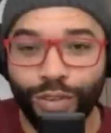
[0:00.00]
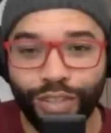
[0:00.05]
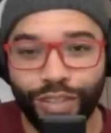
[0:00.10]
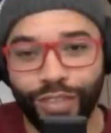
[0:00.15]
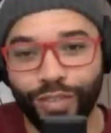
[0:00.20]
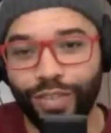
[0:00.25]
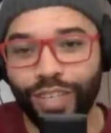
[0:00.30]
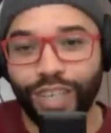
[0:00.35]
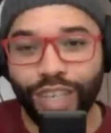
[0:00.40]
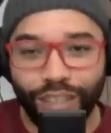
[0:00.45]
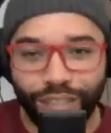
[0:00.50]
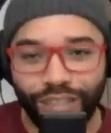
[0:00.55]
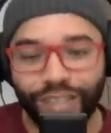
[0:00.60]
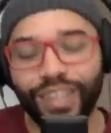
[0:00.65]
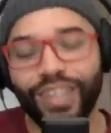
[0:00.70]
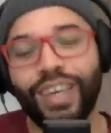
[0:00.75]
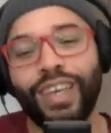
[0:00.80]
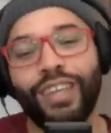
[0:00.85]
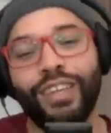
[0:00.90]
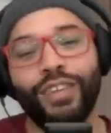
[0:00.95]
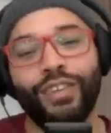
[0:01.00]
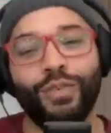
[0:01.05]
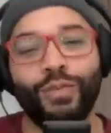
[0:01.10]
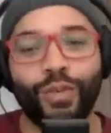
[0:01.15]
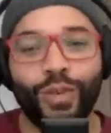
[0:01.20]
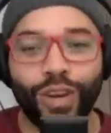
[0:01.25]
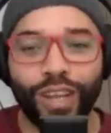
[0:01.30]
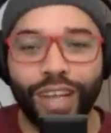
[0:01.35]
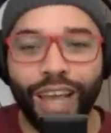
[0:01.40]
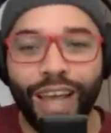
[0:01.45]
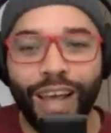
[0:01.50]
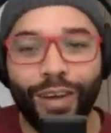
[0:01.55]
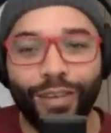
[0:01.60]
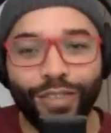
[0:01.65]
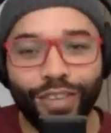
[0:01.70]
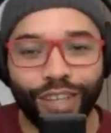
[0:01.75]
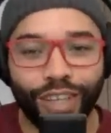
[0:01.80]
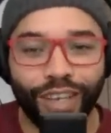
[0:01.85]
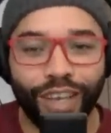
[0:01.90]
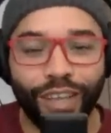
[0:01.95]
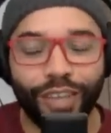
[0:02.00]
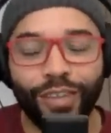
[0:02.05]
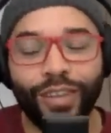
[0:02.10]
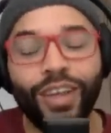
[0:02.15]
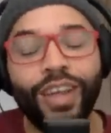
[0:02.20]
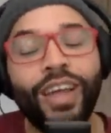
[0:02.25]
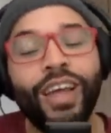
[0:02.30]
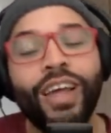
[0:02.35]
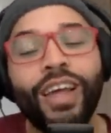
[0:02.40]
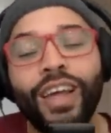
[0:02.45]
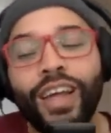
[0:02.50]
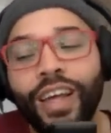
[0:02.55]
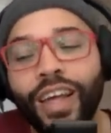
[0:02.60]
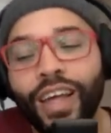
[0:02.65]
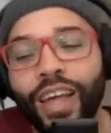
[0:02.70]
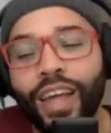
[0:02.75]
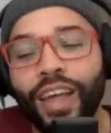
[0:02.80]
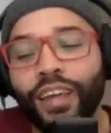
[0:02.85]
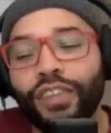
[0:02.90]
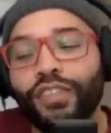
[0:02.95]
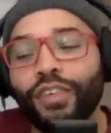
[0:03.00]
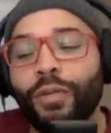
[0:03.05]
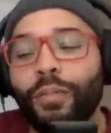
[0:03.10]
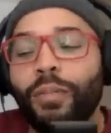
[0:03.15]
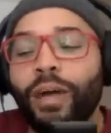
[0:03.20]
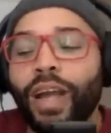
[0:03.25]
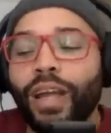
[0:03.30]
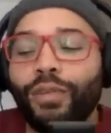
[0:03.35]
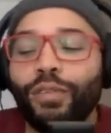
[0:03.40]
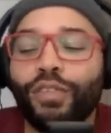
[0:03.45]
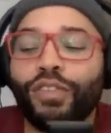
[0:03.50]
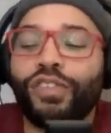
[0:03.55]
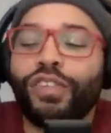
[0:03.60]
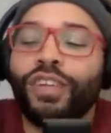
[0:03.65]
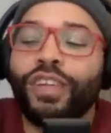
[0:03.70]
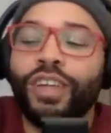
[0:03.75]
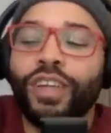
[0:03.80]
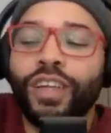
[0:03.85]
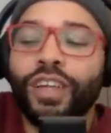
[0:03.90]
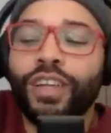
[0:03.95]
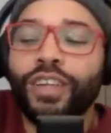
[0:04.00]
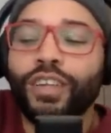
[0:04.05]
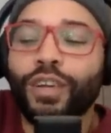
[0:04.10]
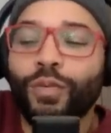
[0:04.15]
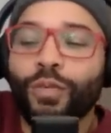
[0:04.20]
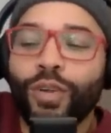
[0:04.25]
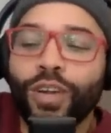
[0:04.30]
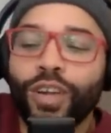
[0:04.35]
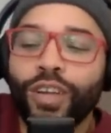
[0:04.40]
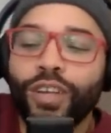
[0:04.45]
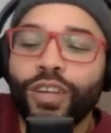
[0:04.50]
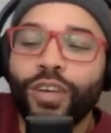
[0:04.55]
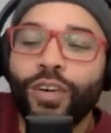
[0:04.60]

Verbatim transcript: You eat together, you work out together, and so Mike was the one, the